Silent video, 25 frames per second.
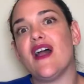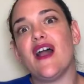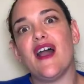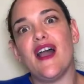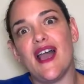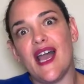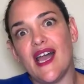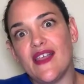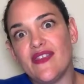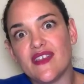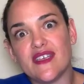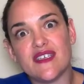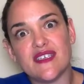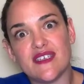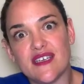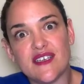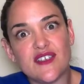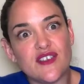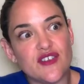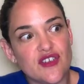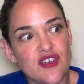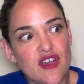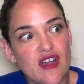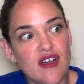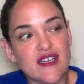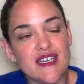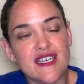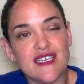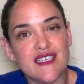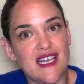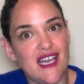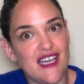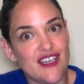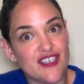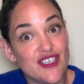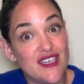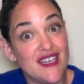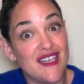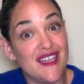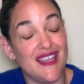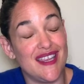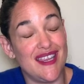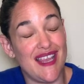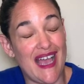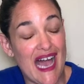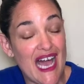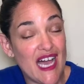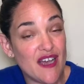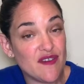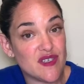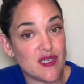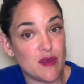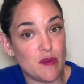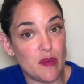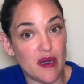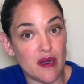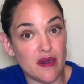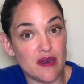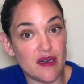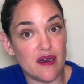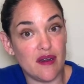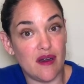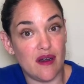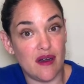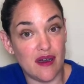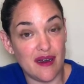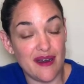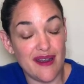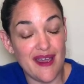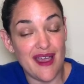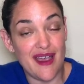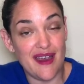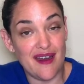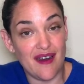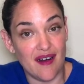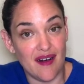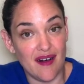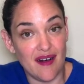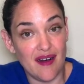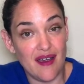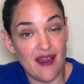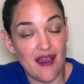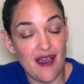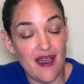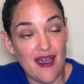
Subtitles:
And the disc jockeys actually laughed about it on air.